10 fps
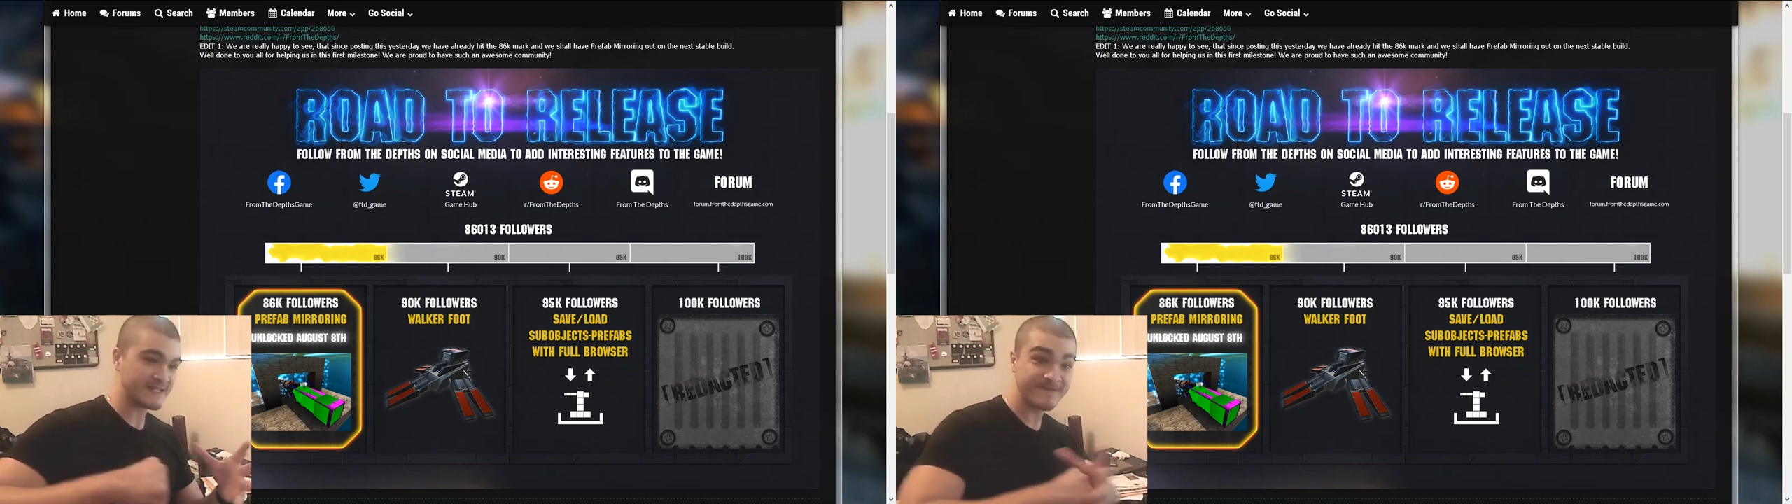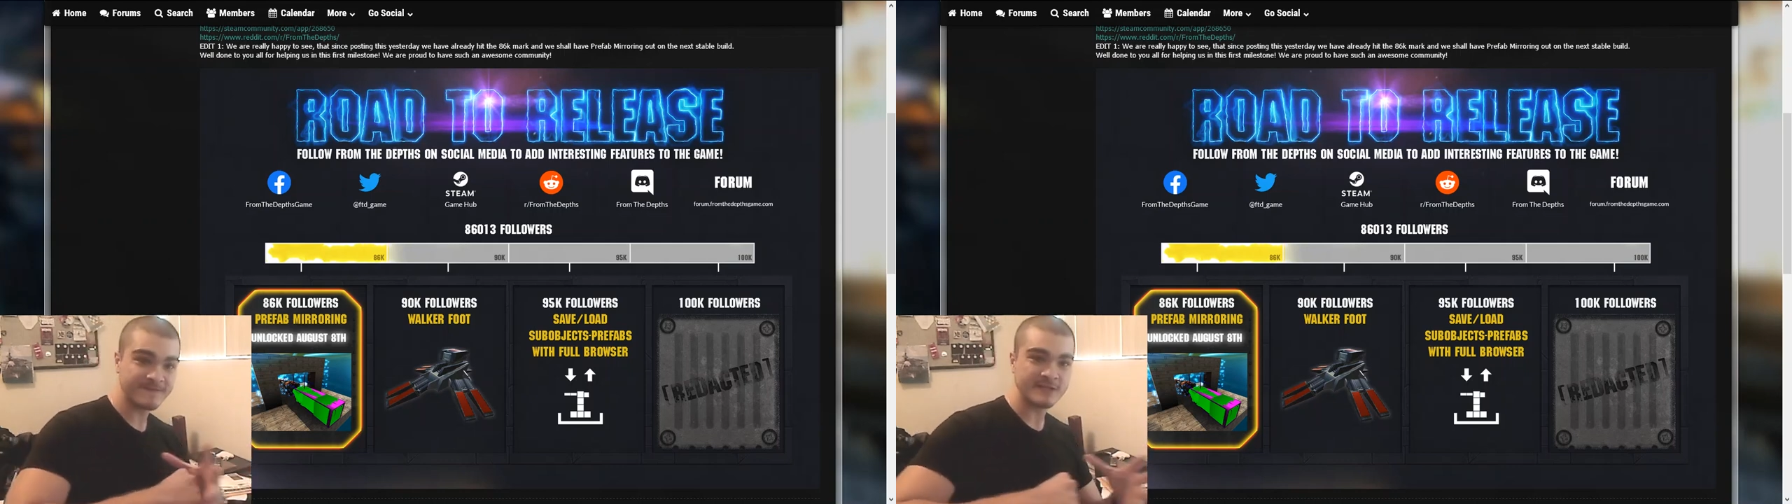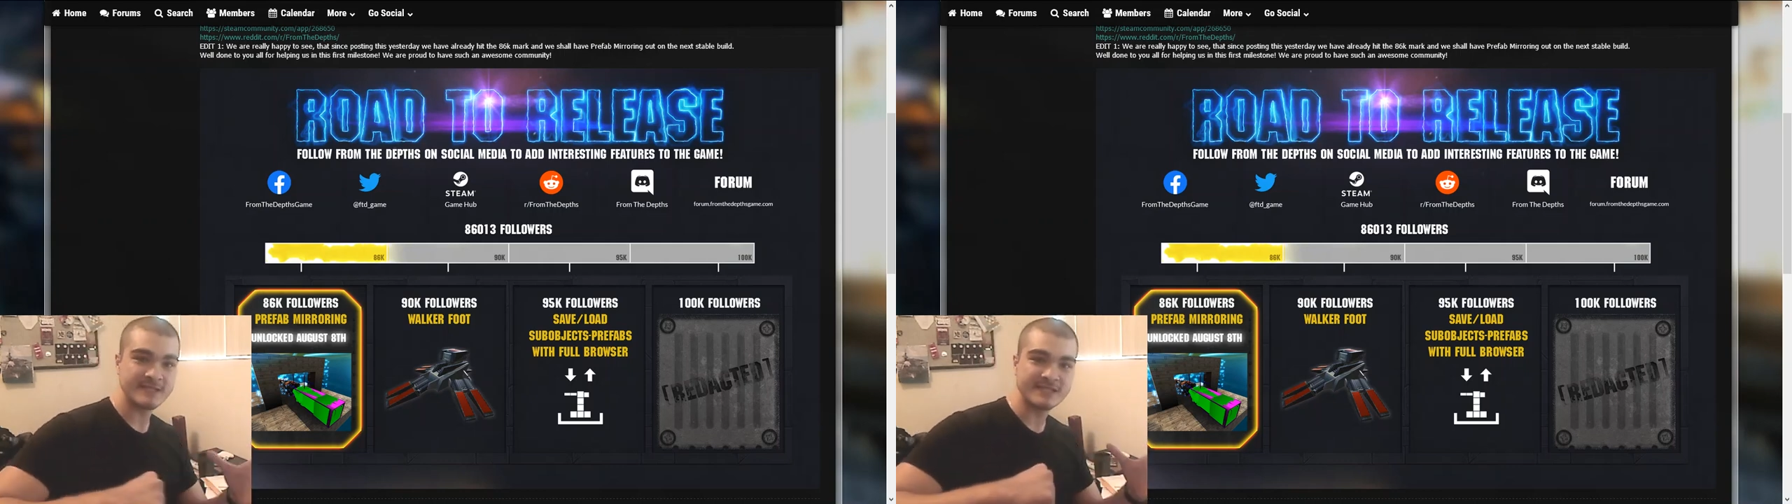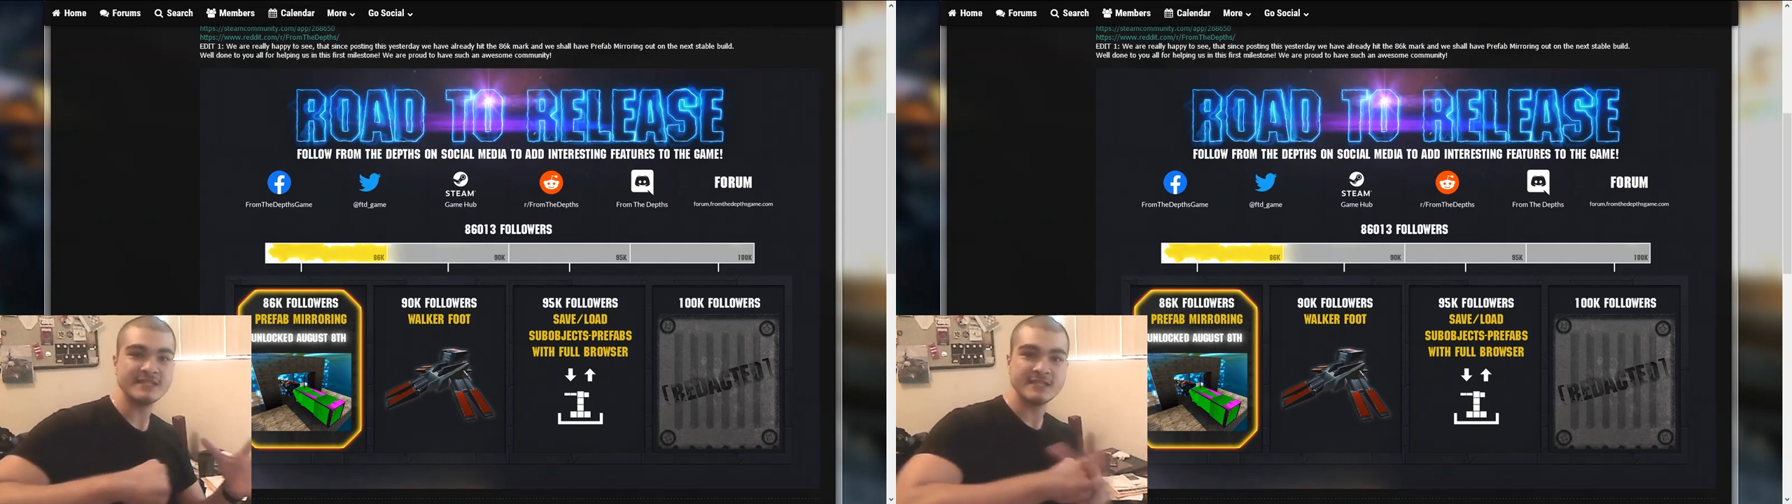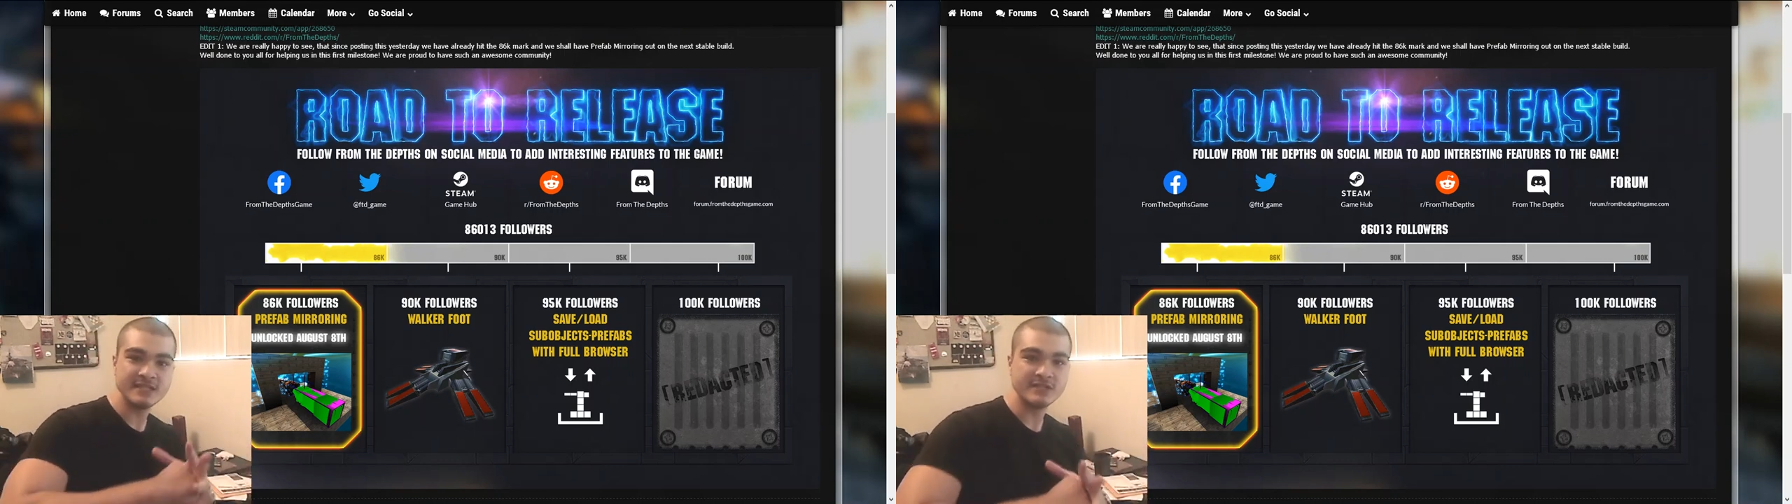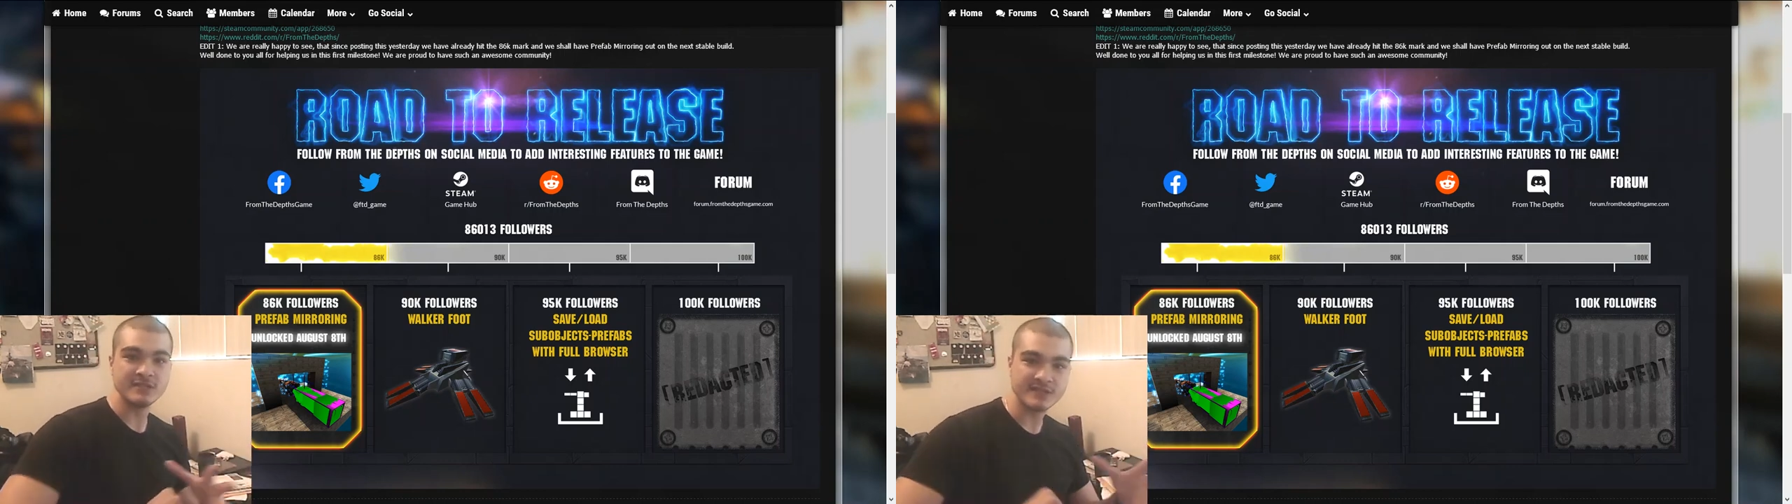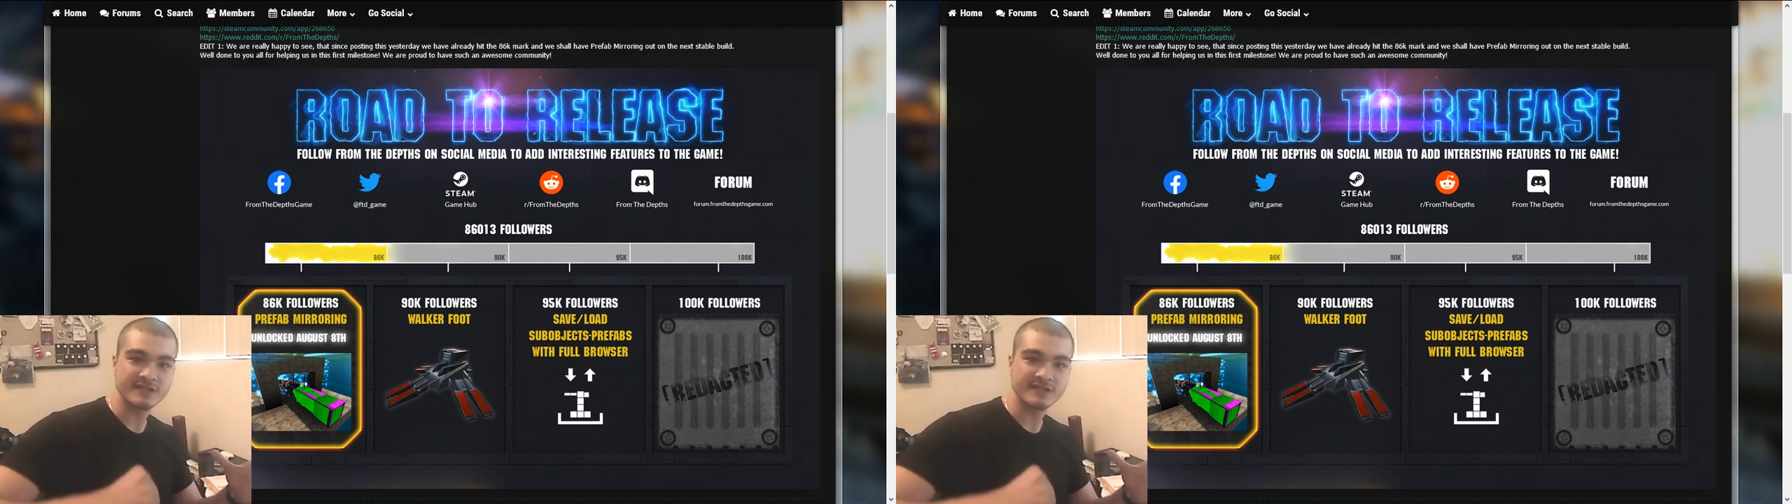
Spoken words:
everything into the